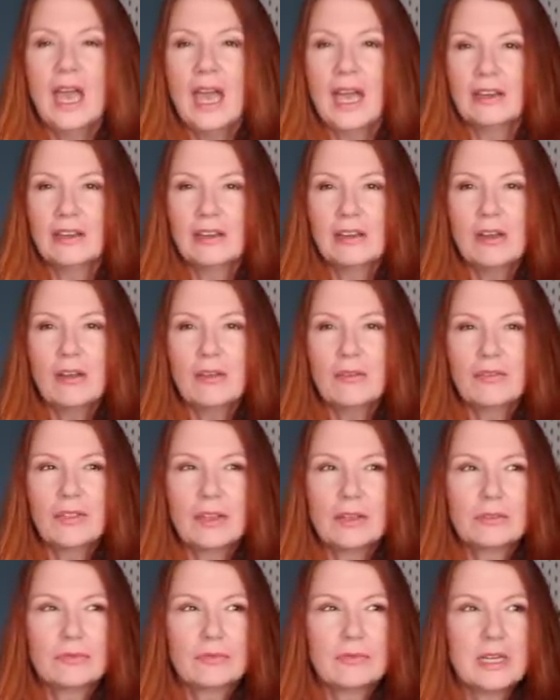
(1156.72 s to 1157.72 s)
And a lot of
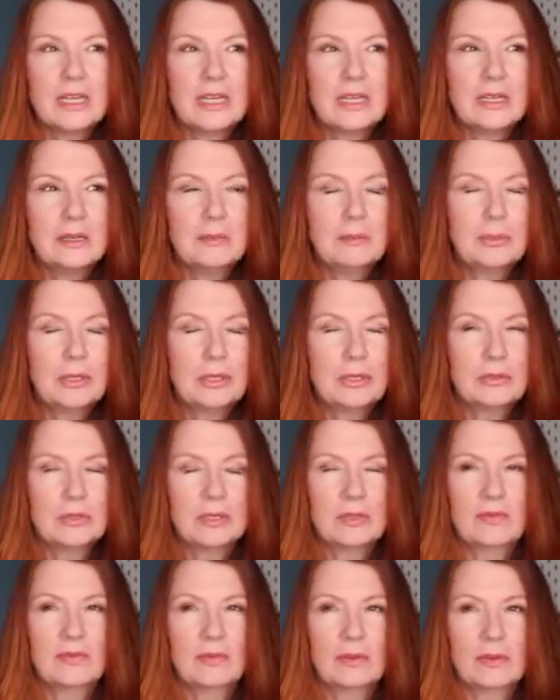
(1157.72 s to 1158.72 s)
those really
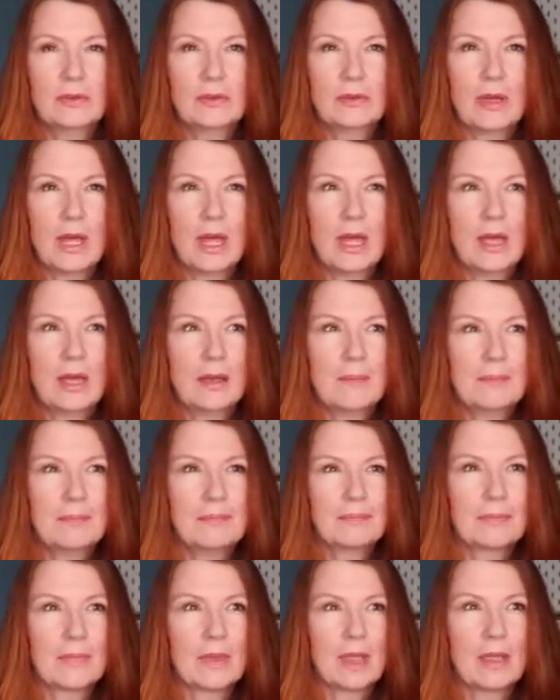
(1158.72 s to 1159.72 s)
beautiful
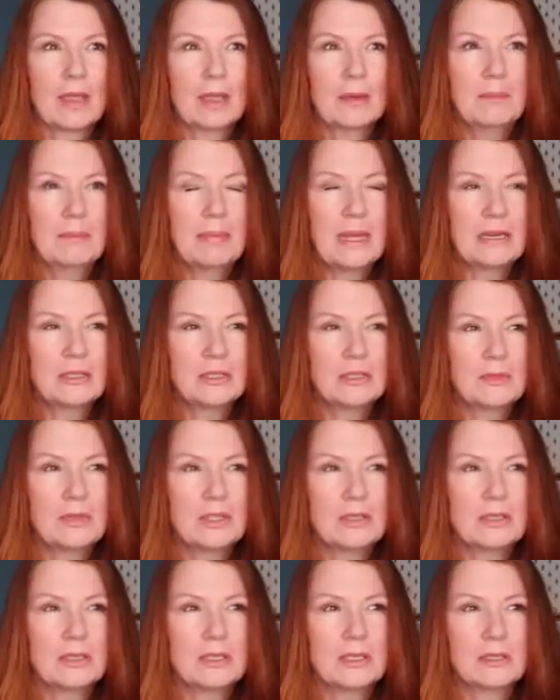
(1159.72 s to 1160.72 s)

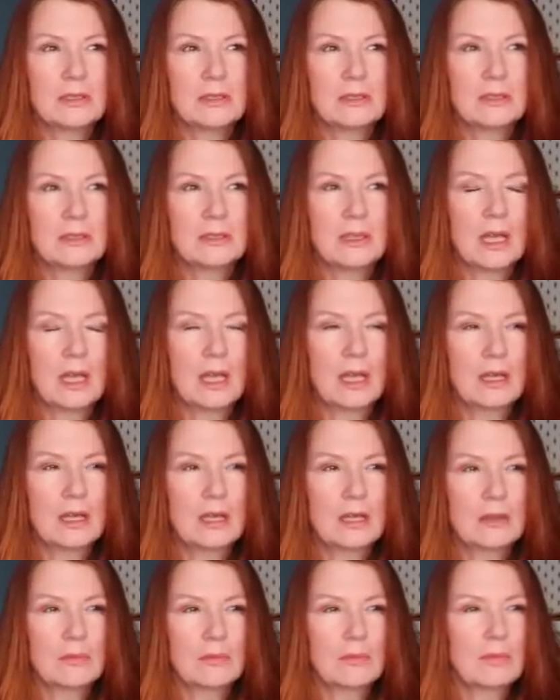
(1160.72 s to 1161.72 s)
embellishments and,
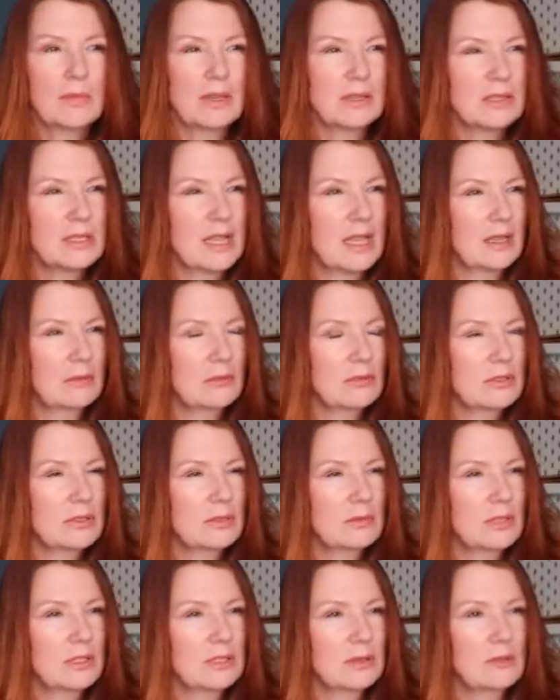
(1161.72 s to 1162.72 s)
what am I saying? What's
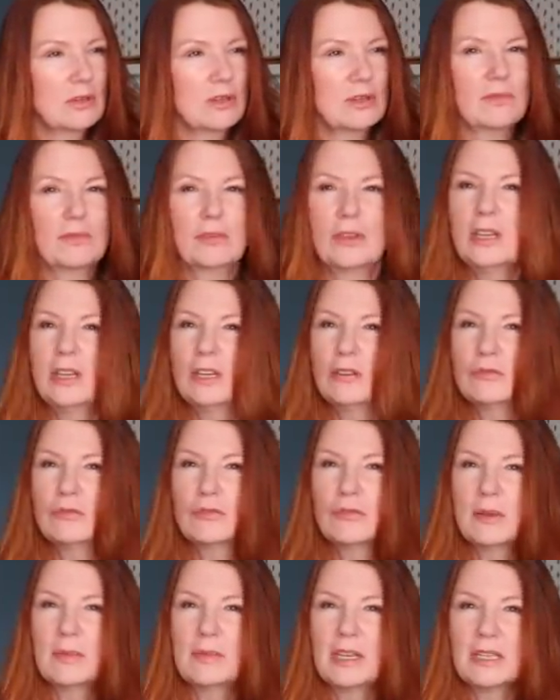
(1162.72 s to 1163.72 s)
the word I'm looking for? You know,
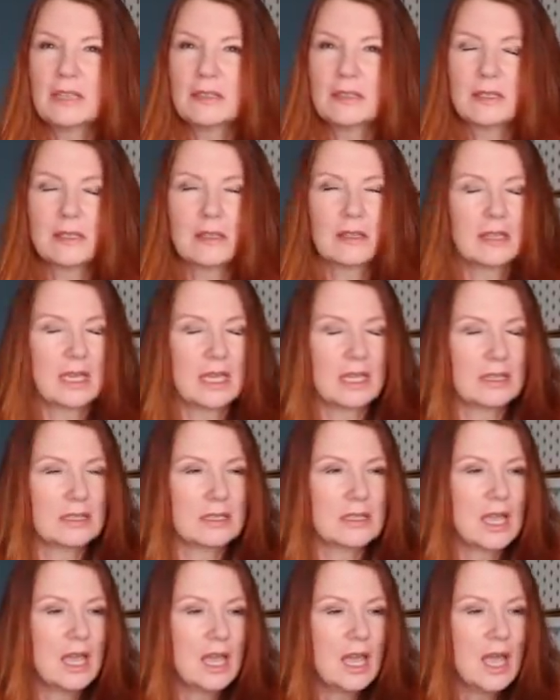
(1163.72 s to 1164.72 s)
trimmings and
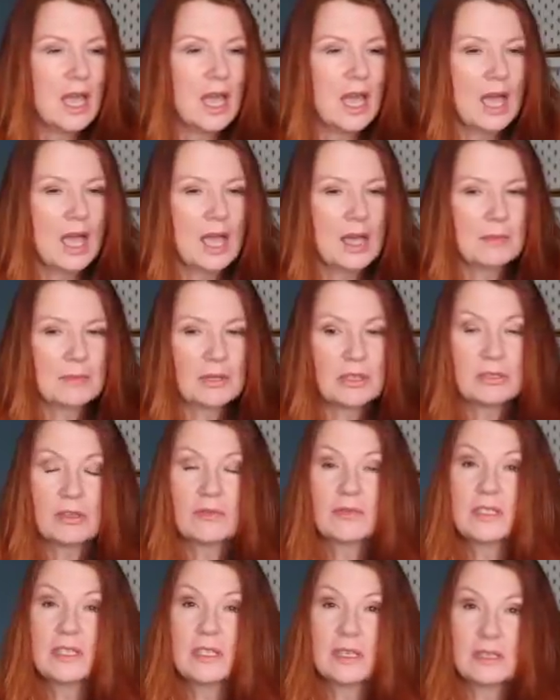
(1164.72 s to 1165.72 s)
things. Because
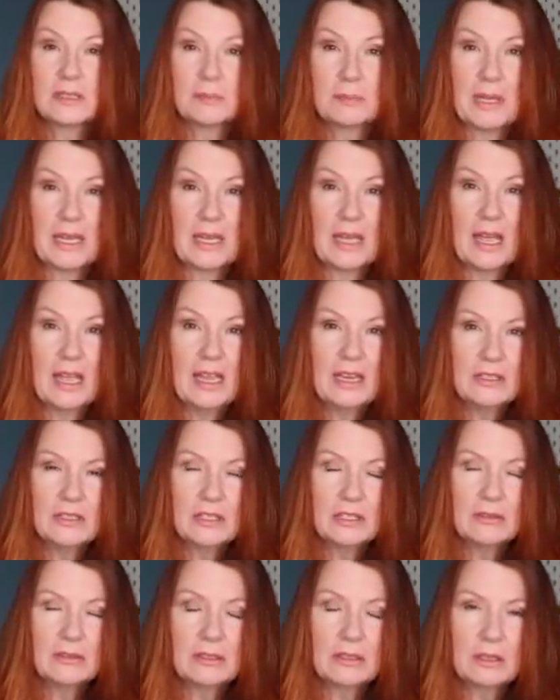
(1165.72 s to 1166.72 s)
obviously there's a big
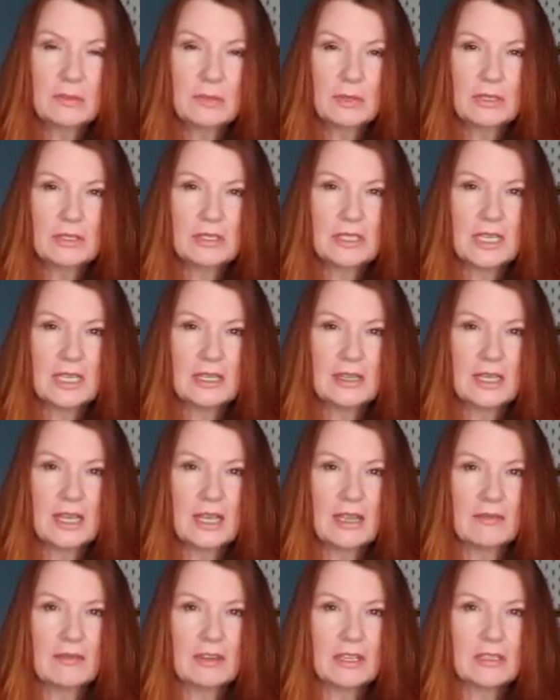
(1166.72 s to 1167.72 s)
Asian community in the
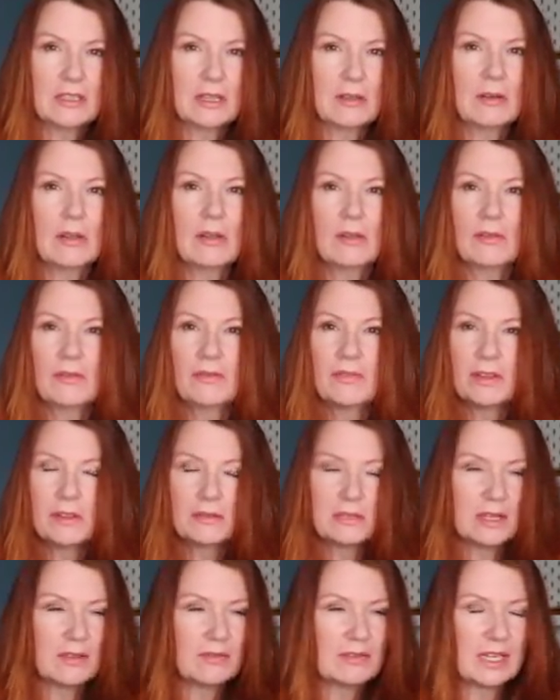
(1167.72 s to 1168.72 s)
area. So a lot of
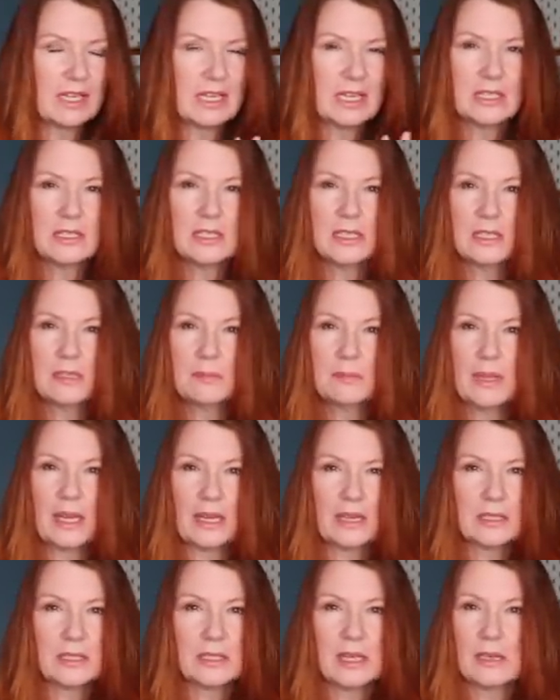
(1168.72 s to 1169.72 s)
those lovely Indian and
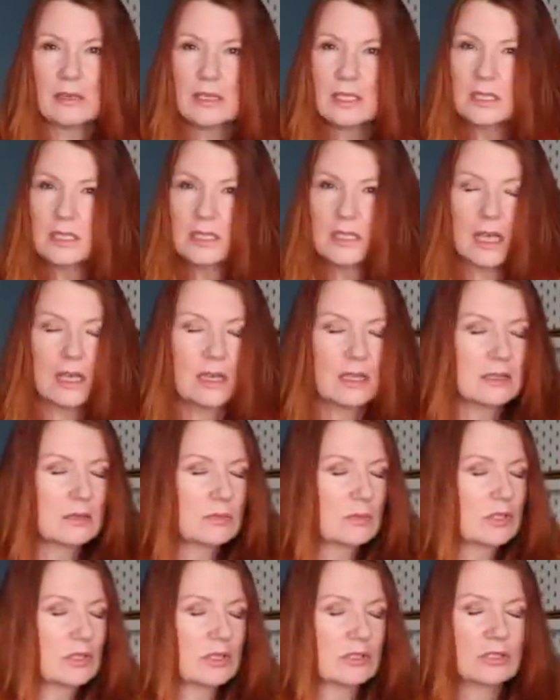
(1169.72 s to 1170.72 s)
Pakistani
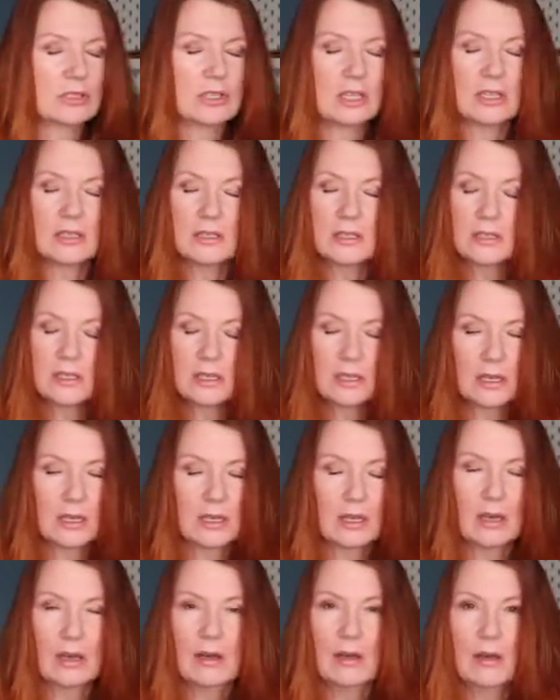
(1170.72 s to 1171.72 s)
designs, which are just,
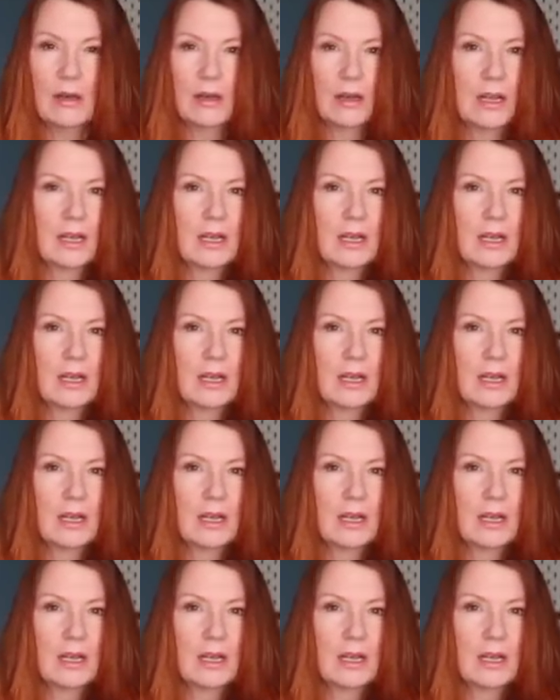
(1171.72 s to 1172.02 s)
oh,